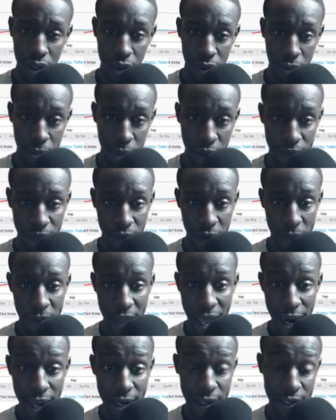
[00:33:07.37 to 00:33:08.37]
but from
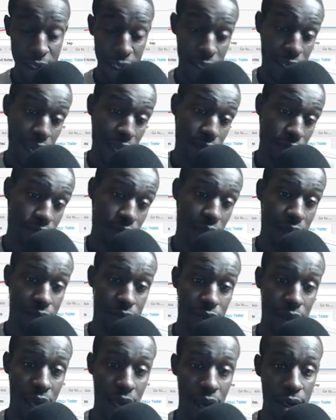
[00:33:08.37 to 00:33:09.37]
that idea,
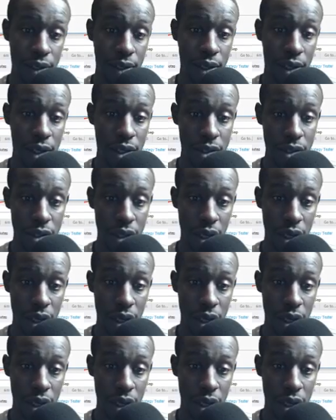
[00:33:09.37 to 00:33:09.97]
that idea is,